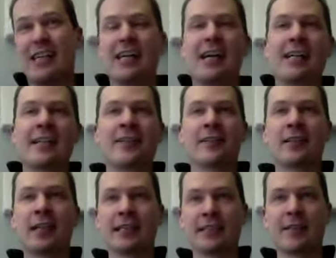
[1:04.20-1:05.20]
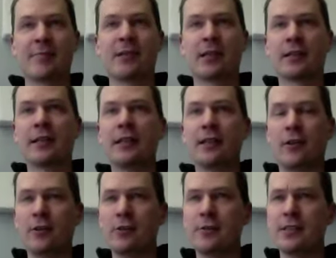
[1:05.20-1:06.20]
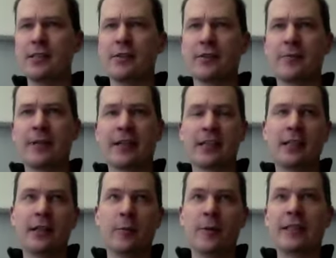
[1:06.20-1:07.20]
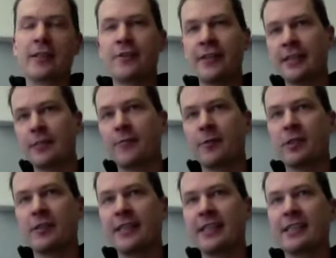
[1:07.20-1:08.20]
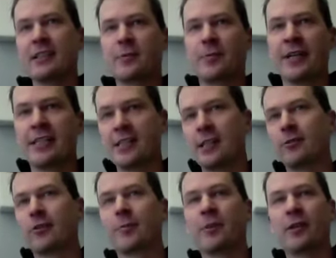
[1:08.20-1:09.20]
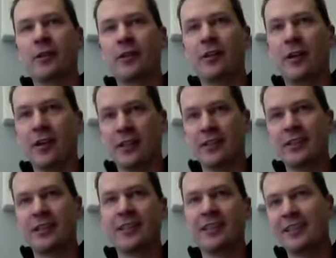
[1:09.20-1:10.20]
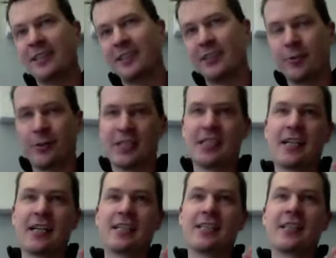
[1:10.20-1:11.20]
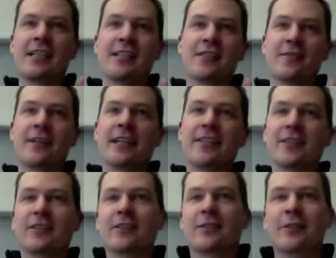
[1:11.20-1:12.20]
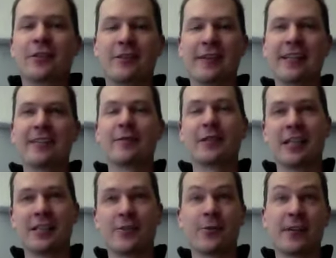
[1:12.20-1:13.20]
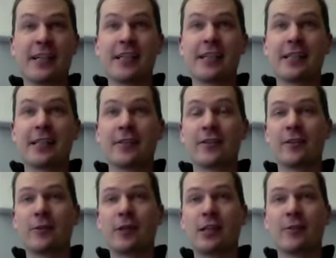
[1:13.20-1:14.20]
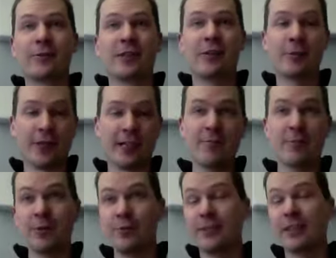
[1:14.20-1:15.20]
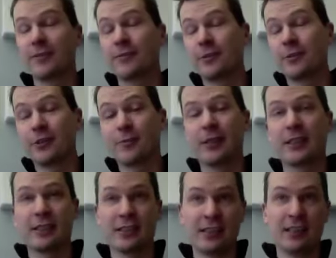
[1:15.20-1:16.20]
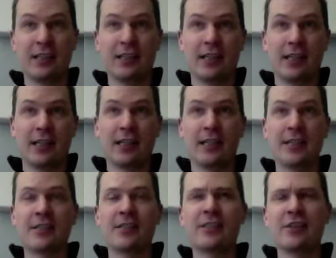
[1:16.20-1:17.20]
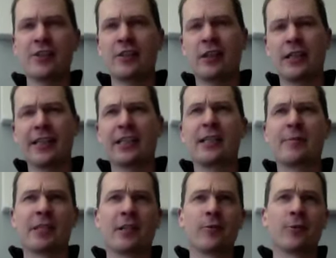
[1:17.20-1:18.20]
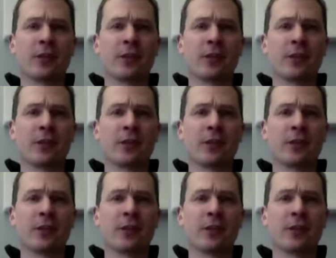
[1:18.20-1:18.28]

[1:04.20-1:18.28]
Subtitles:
I didn't like that part. Also, it's not very, when the tree spreads out a lot to the sides, then it's really not very nice to read. I don't know how you can improve it, of course, but, and it's the general Eclipse look.